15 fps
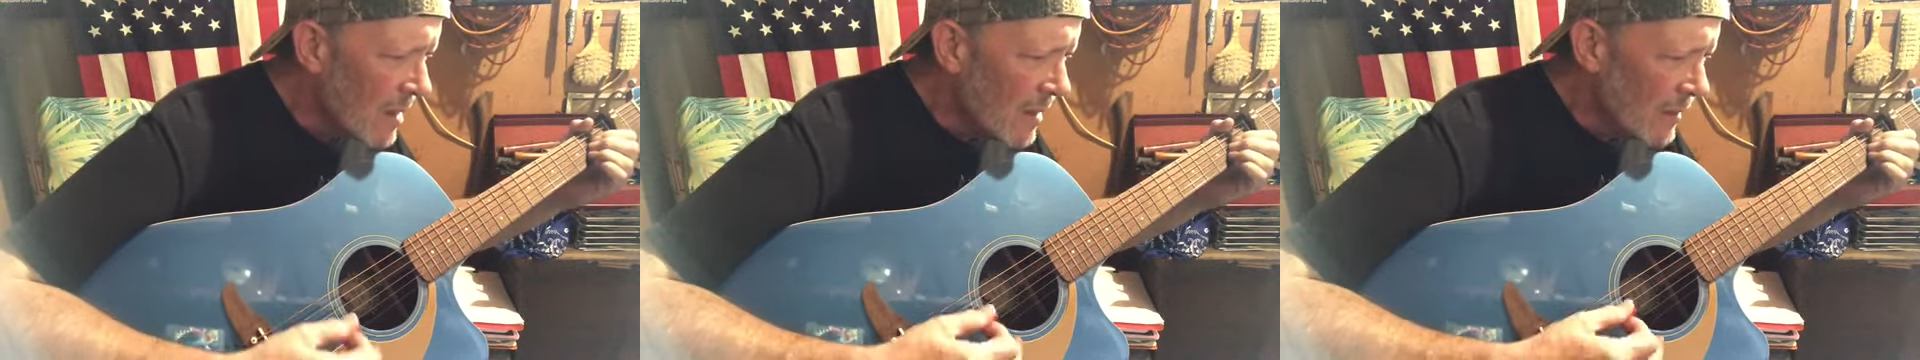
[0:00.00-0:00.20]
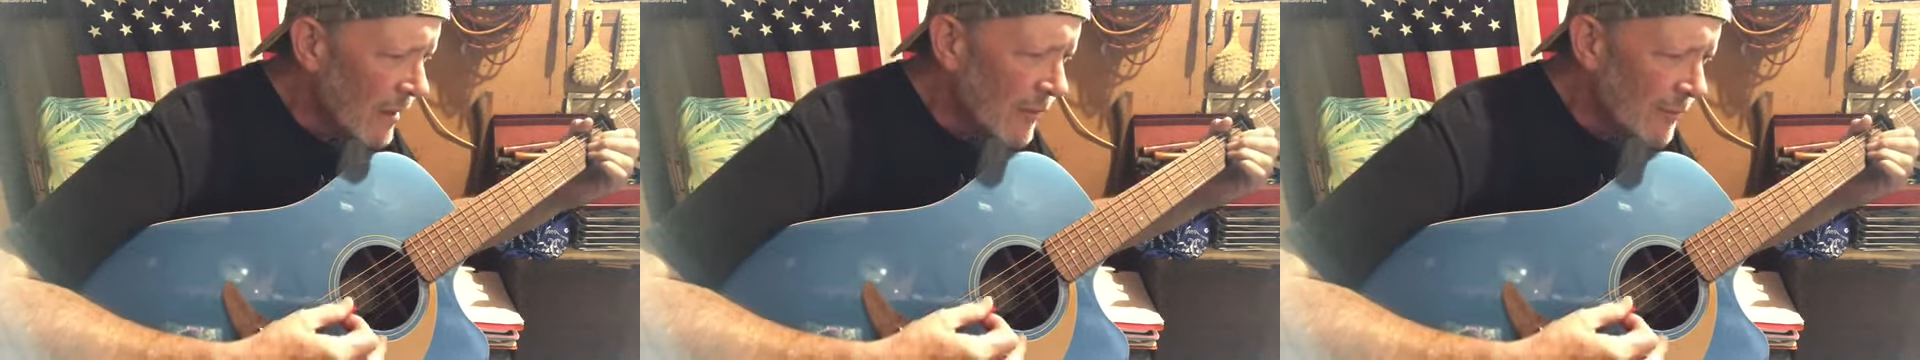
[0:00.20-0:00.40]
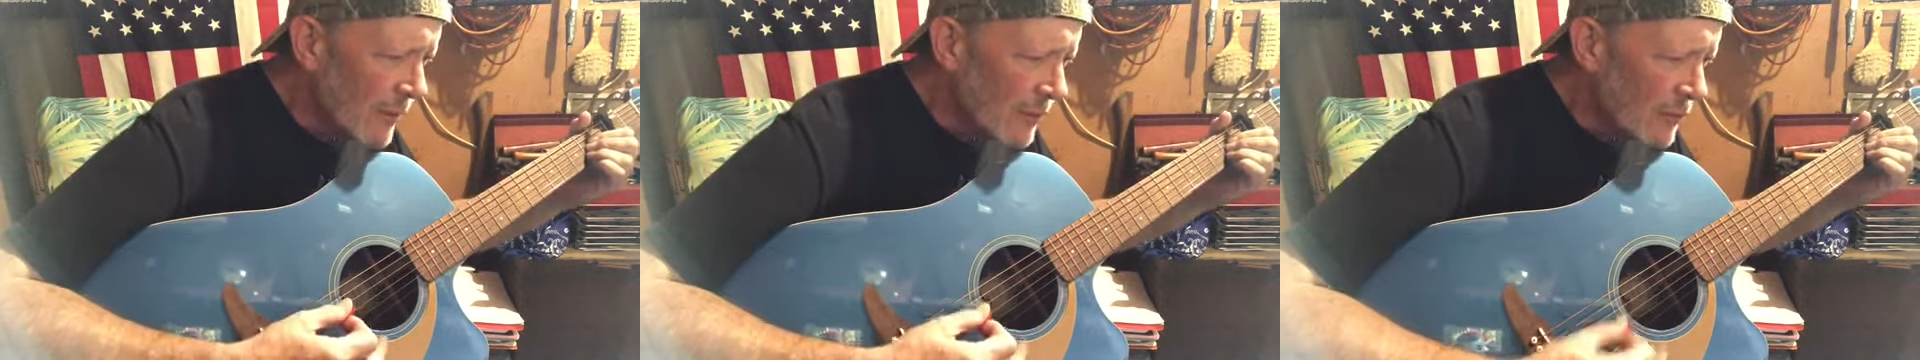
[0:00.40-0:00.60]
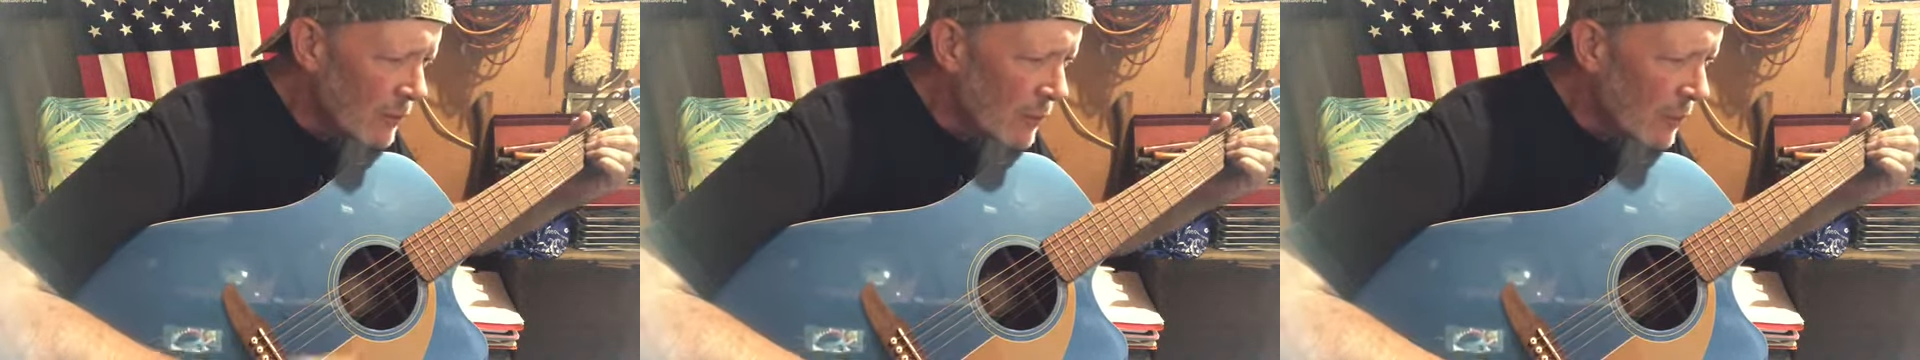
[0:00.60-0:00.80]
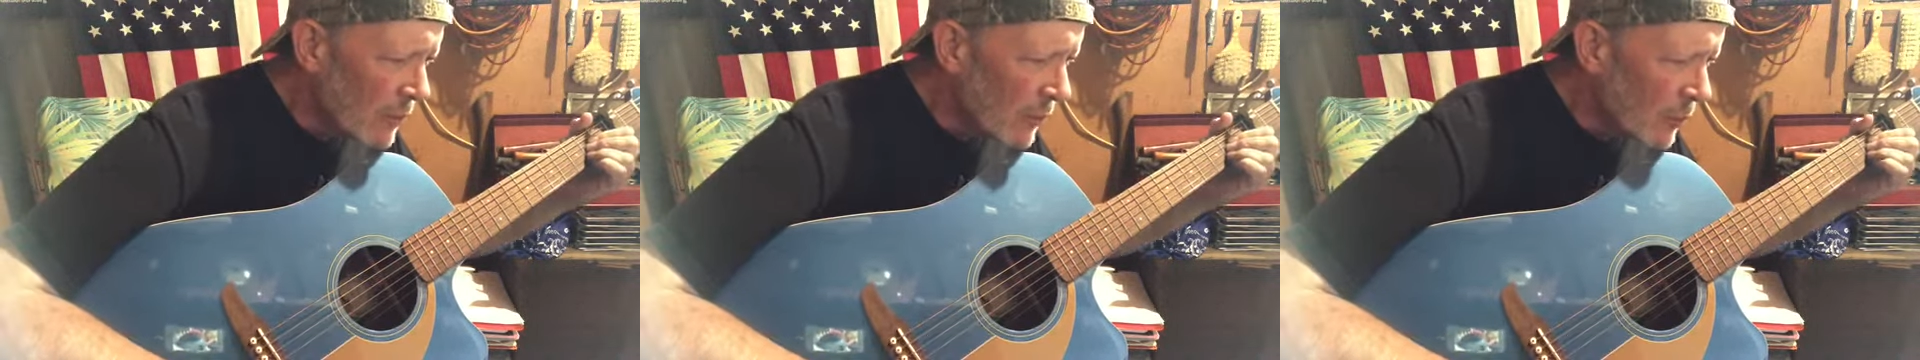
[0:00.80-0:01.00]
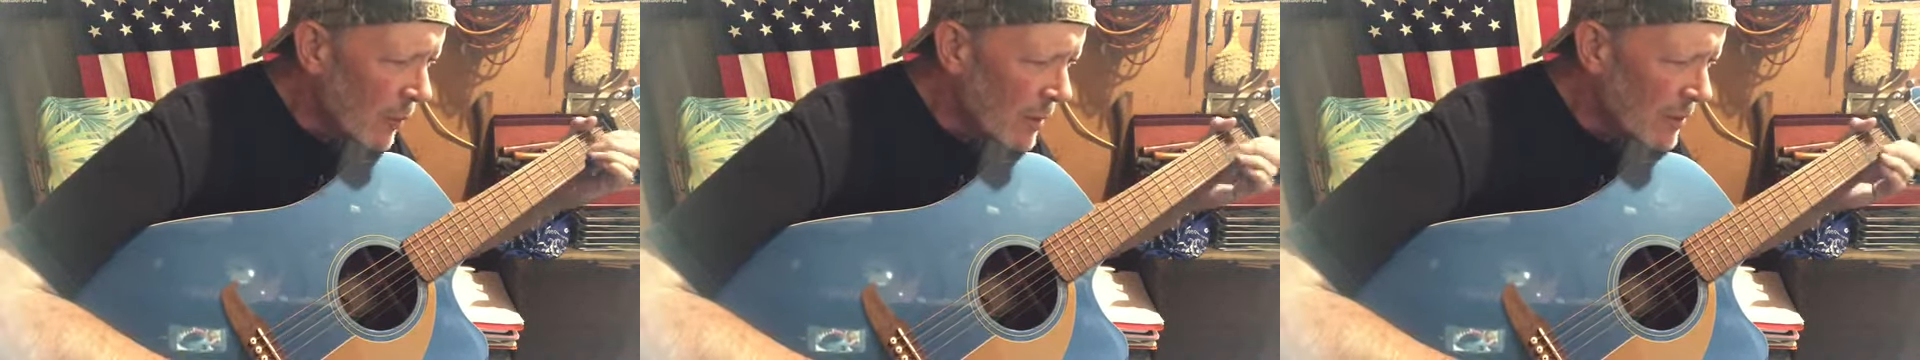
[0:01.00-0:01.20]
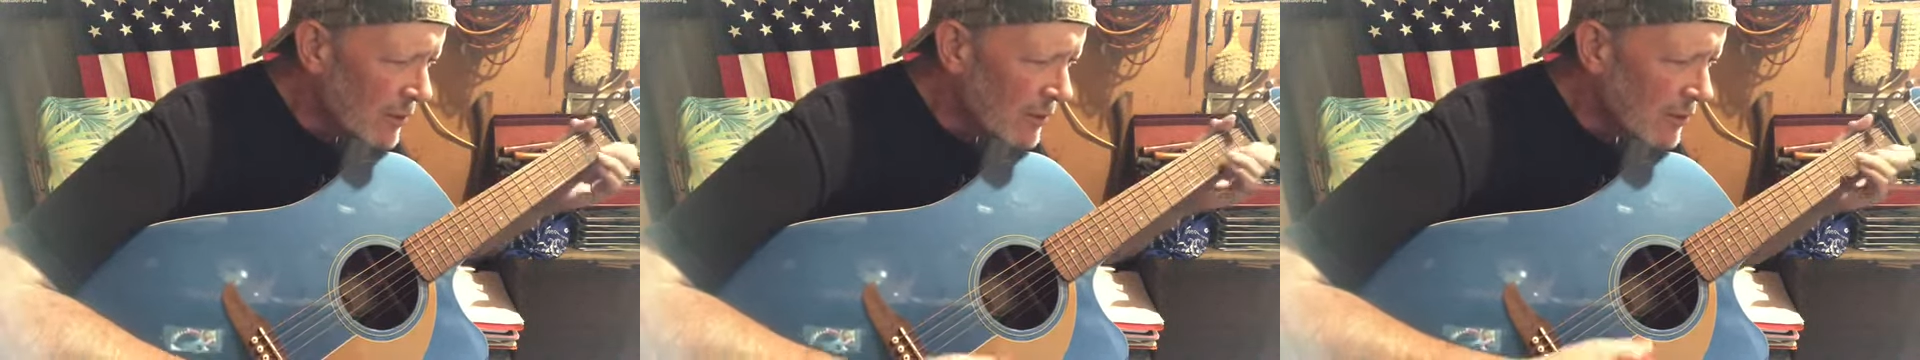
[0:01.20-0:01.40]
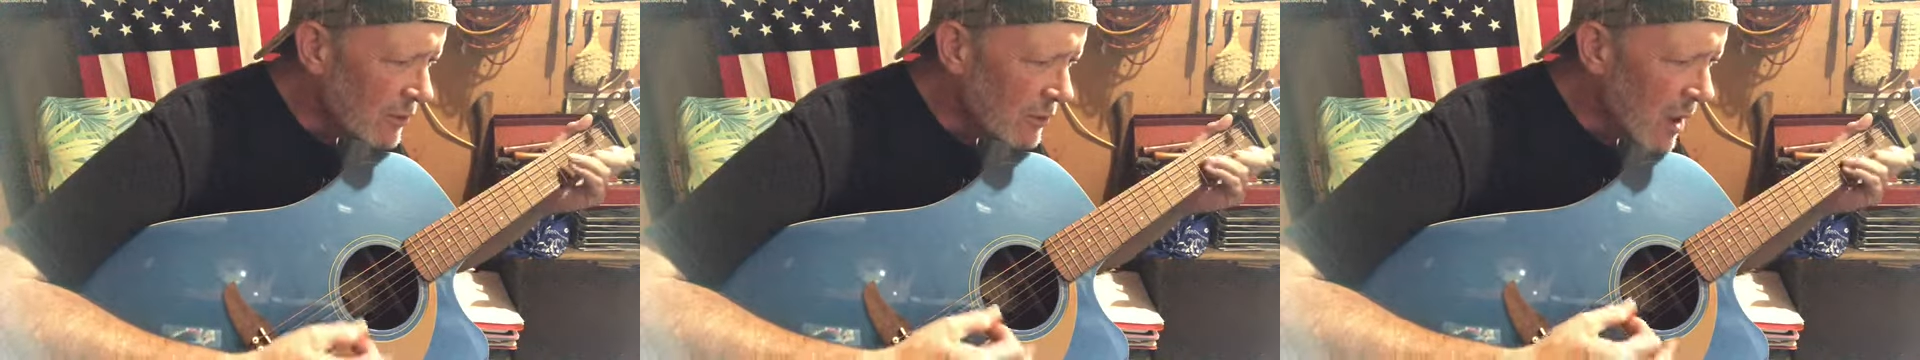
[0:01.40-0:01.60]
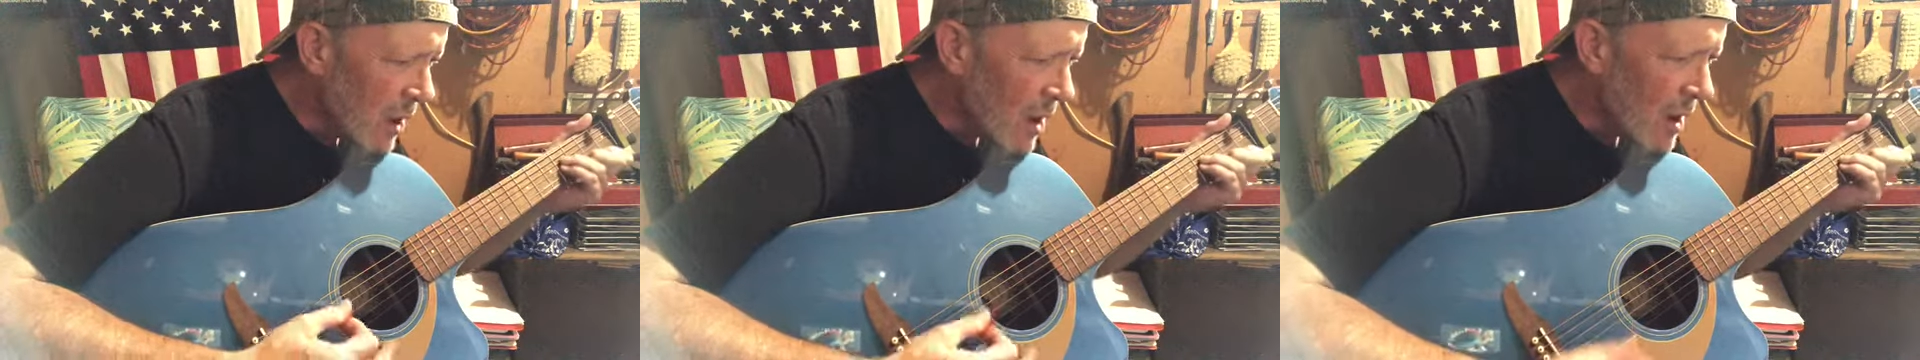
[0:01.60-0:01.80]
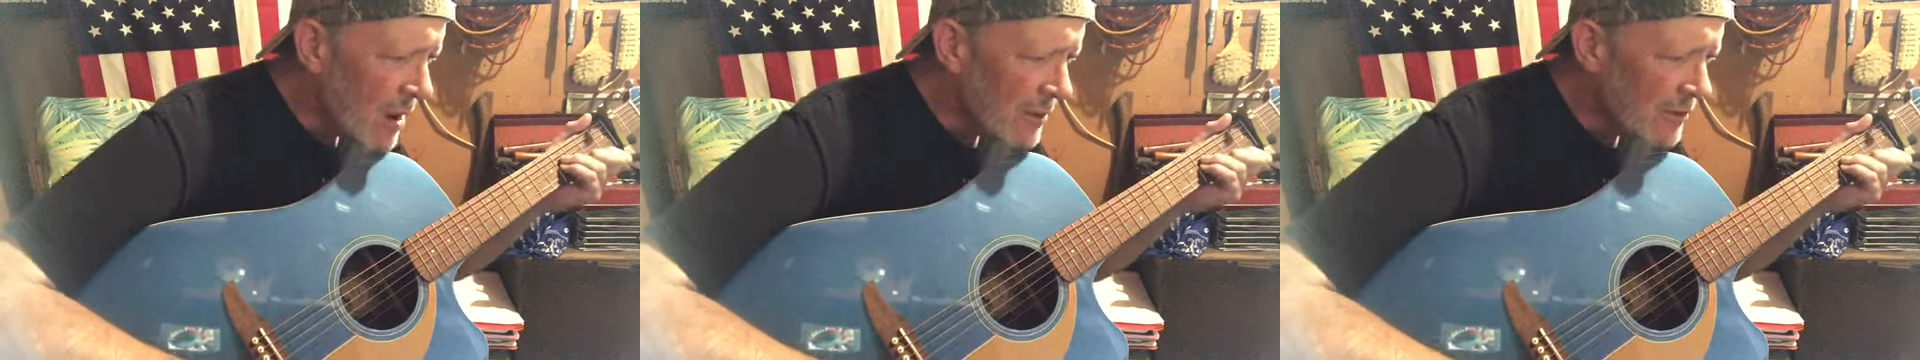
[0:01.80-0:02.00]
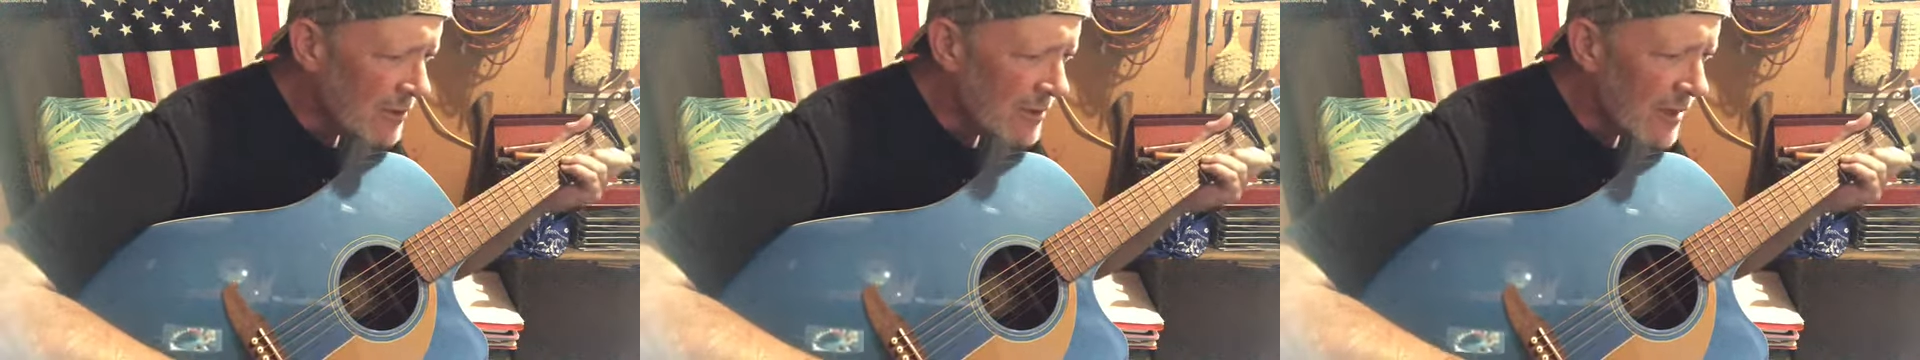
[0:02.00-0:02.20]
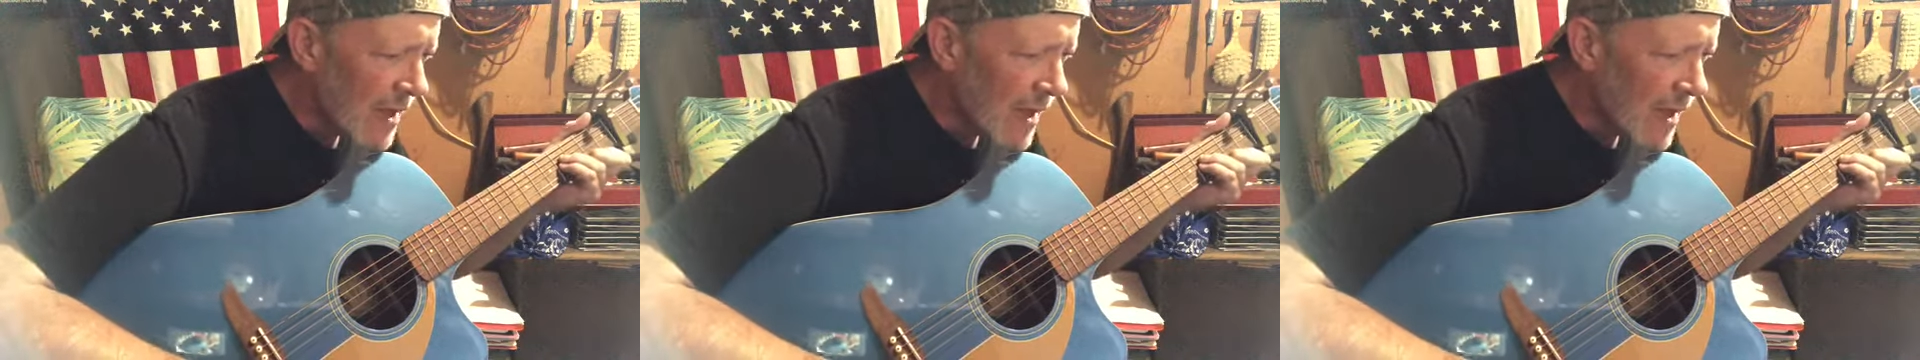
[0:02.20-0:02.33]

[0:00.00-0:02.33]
'Cause the truth was too hard to